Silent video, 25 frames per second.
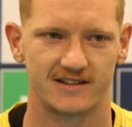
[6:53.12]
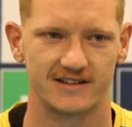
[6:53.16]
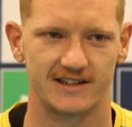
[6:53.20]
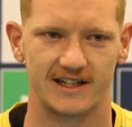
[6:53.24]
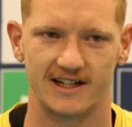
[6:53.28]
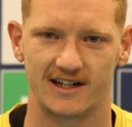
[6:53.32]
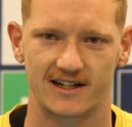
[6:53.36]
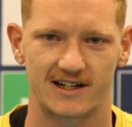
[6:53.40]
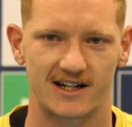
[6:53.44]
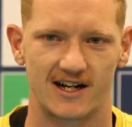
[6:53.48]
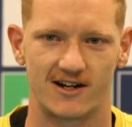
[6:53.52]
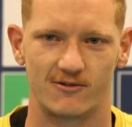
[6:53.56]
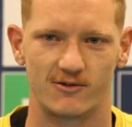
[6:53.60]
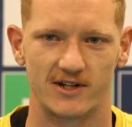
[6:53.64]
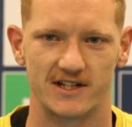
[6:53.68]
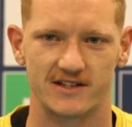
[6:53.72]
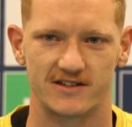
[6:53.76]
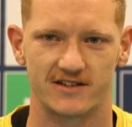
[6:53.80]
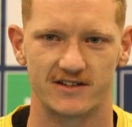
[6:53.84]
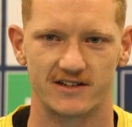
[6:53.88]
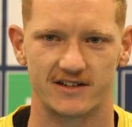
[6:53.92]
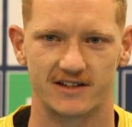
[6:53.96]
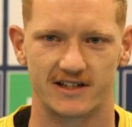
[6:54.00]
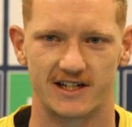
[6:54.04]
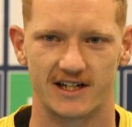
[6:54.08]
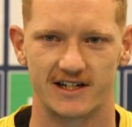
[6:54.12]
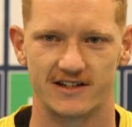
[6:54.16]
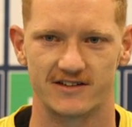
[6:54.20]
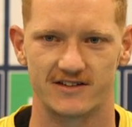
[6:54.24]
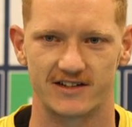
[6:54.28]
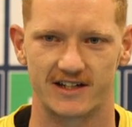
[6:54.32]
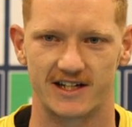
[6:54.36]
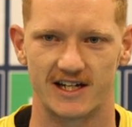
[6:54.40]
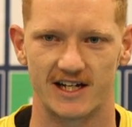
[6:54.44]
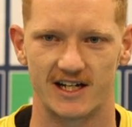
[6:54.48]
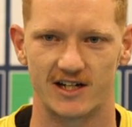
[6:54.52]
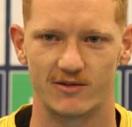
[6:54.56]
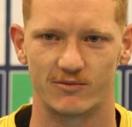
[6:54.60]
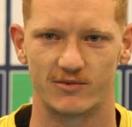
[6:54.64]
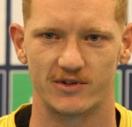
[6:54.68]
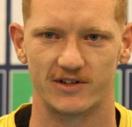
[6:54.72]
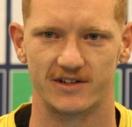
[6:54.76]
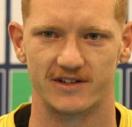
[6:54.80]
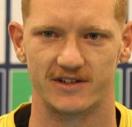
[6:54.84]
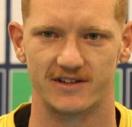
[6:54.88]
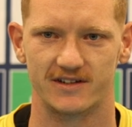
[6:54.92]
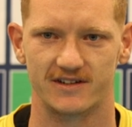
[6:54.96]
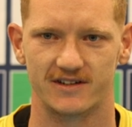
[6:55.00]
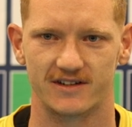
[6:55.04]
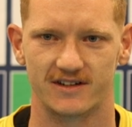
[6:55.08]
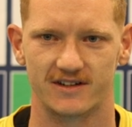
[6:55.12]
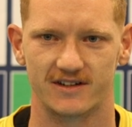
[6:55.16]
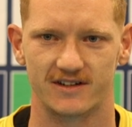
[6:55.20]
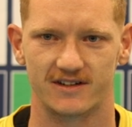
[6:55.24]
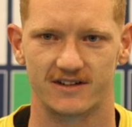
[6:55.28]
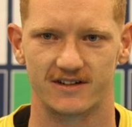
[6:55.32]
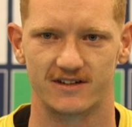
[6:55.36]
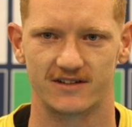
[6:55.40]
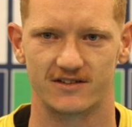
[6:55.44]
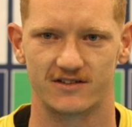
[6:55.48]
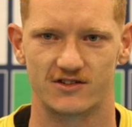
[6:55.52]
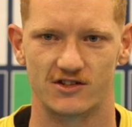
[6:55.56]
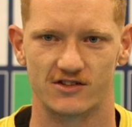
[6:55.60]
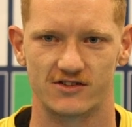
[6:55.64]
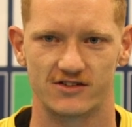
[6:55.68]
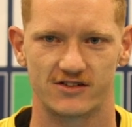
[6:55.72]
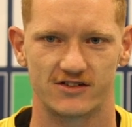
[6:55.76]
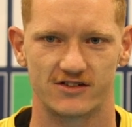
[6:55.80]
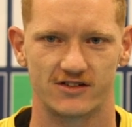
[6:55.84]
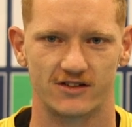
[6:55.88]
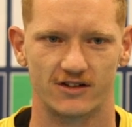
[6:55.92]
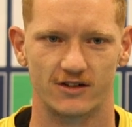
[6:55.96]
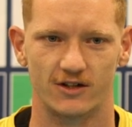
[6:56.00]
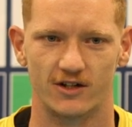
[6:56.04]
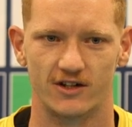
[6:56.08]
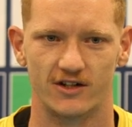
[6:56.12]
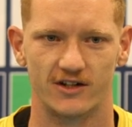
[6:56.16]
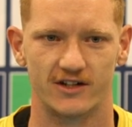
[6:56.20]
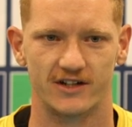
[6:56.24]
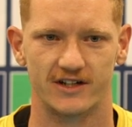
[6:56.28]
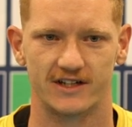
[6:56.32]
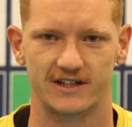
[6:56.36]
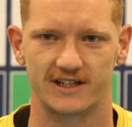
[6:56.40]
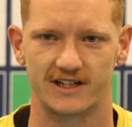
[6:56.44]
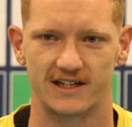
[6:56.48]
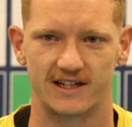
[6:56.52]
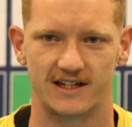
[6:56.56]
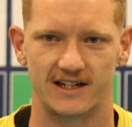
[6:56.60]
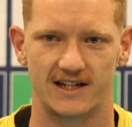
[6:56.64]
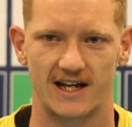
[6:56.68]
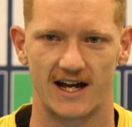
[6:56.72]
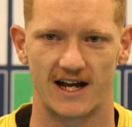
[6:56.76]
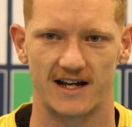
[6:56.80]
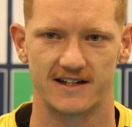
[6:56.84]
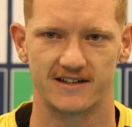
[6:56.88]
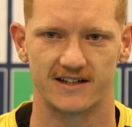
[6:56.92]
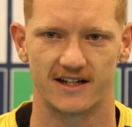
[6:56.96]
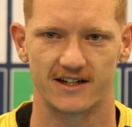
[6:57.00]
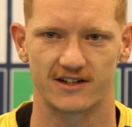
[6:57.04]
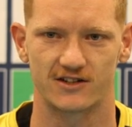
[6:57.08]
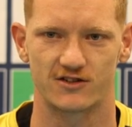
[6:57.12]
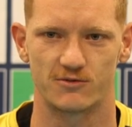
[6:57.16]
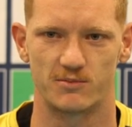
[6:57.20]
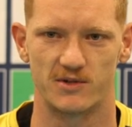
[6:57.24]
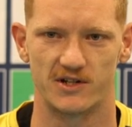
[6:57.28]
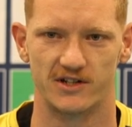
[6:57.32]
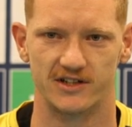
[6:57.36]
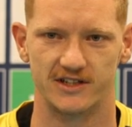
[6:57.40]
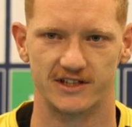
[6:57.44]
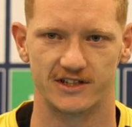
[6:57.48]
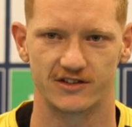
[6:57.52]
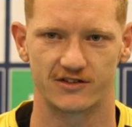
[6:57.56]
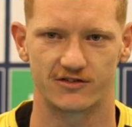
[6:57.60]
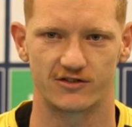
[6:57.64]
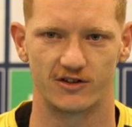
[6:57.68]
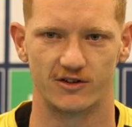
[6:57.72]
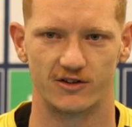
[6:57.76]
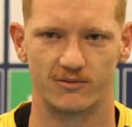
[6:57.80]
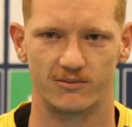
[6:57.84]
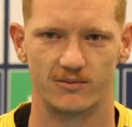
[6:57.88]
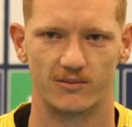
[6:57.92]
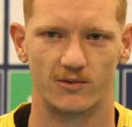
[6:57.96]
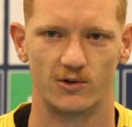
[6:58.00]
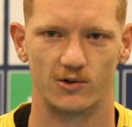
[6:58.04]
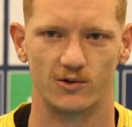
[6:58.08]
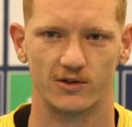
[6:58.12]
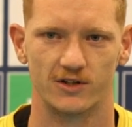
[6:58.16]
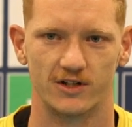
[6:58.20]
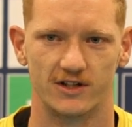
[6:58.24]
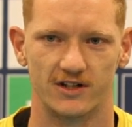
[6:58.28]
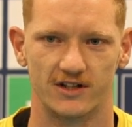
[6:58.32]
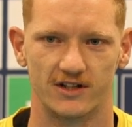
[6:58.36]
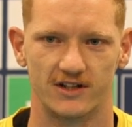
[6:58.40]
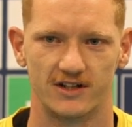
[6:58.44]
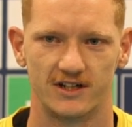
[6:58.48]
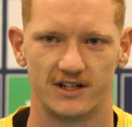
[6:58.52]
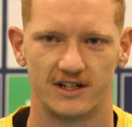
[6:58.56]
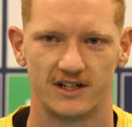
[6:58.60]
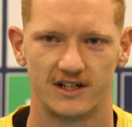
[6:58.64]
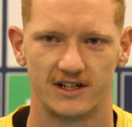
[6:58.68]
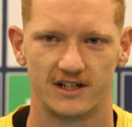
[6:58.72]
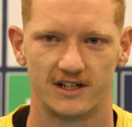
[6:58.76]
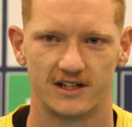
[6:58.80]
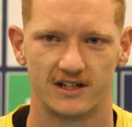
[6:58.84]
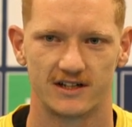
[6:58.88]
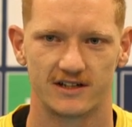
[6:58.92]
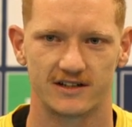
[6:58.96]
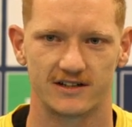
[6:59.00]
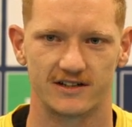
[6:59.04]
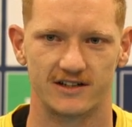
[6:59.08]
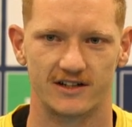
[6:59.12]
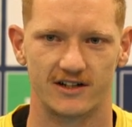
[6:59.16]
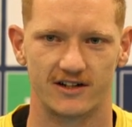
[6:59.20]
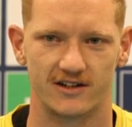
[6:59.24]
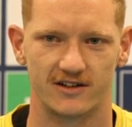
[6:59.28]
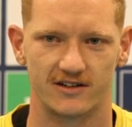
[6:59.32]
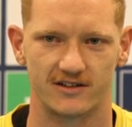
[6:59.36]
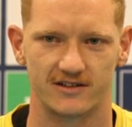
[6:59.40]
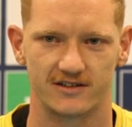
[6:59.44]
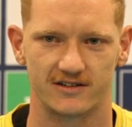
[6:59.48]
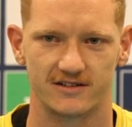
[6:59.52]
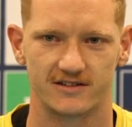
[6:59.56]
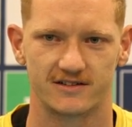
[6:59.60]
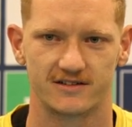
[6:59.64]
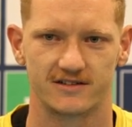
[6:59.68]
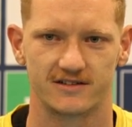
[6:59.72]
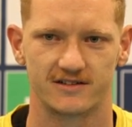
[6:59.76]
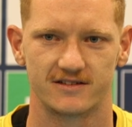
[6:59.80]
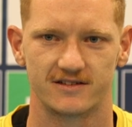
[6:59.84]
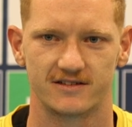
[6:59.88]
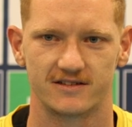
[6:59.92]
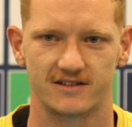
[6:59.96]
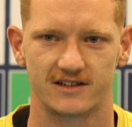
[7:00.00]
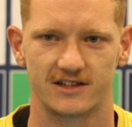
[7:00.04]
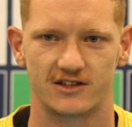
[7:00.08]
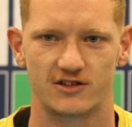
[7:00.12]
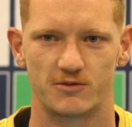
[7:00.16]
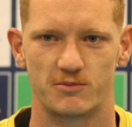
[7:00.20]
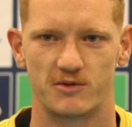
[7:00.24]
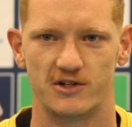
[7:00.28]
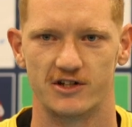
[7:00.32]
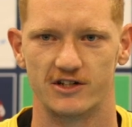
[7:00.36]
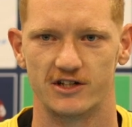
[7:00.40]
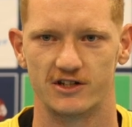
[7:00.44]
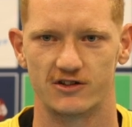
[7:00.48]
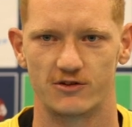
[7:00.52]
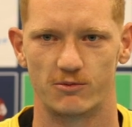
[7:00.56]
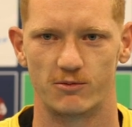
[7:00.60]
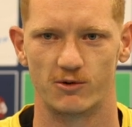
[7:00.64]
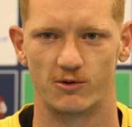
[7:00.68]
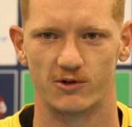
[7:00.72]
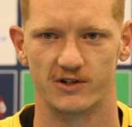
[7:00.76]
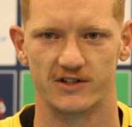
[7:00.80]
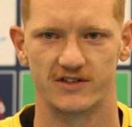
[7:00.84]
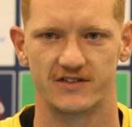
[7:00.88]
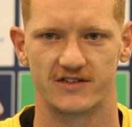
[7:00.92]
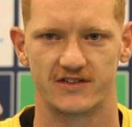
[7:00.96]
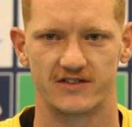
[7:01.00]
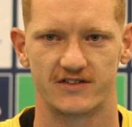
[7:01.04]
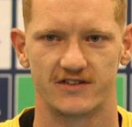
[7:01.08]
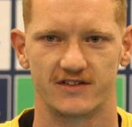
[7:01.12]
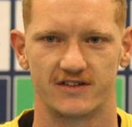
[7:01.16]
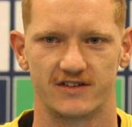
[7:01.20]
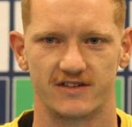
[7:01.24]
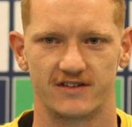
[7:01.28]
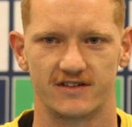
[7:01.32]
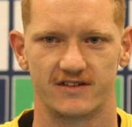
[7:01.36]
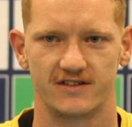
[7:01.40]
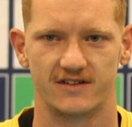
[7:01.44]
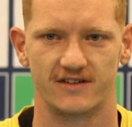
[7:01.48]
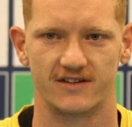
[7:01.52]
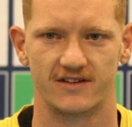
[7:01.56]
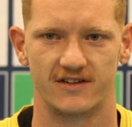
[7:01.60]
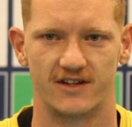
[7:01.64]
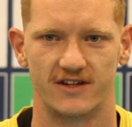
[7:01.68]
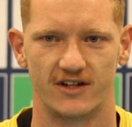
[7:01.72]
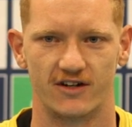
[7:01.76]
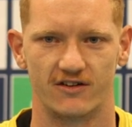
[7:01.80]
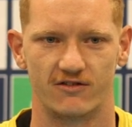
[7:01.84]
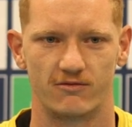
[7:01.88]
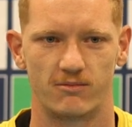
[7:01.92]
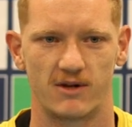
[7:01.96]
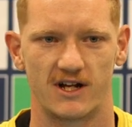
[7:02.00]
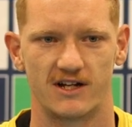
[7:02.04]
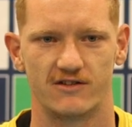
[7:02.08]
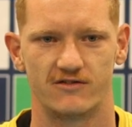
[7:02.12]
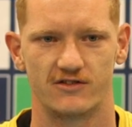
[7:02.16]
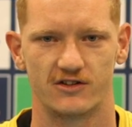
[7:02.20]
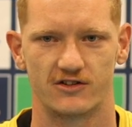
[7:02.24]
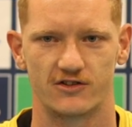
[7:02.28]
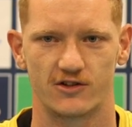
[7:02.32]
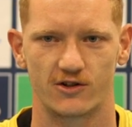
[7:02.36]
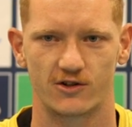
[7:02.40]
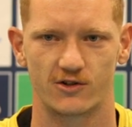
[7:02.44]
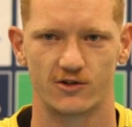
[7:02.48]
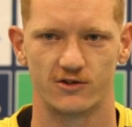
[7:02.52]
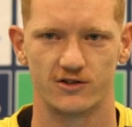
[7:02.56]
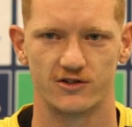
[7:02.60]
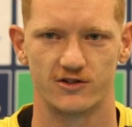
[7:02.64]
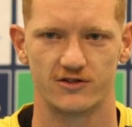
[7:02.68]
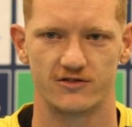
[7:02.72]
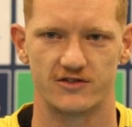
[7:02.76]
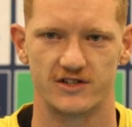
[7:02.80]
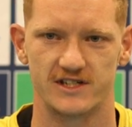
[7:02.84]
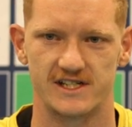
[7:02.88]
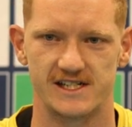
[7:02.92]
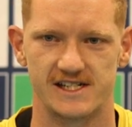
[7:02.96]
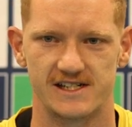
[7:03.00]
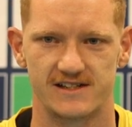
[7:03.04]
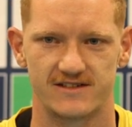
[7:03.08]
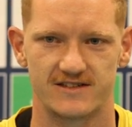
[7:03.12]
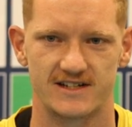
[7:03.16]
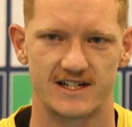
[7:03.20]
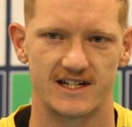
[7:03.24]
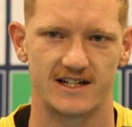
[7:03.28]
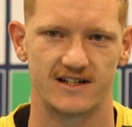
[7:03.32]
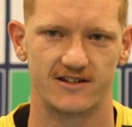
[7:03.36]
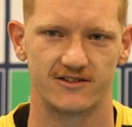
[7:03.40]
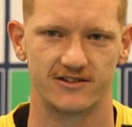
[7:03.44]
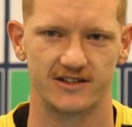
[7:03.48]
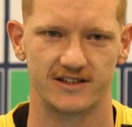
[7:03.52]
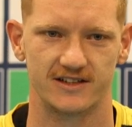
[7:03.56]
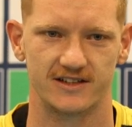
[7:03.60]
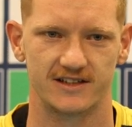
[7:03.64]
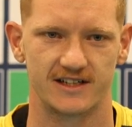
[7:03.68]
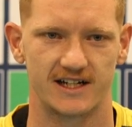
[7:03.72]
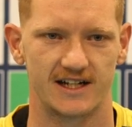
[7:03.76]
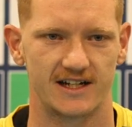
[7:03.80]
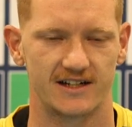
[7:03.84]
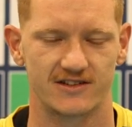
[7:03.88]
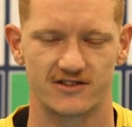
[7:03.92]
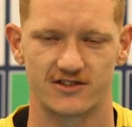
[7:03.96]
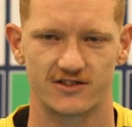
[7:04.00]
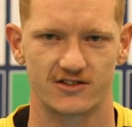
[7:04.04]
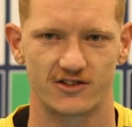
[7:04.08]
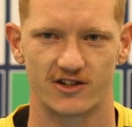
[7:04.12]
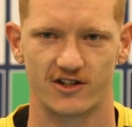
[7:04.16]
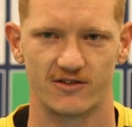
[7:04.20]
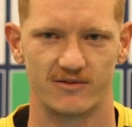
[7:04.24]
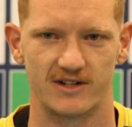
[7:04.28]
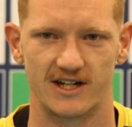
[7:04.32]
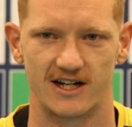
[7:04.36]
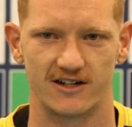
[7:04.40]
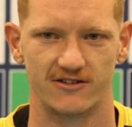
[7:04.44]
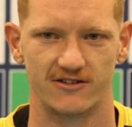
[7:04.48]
yeah, I can't wait to get into camp and just learn and gain that experience from all the, you know, experienced boys that have played for Socceroo for years now, and yeah, it's just going to be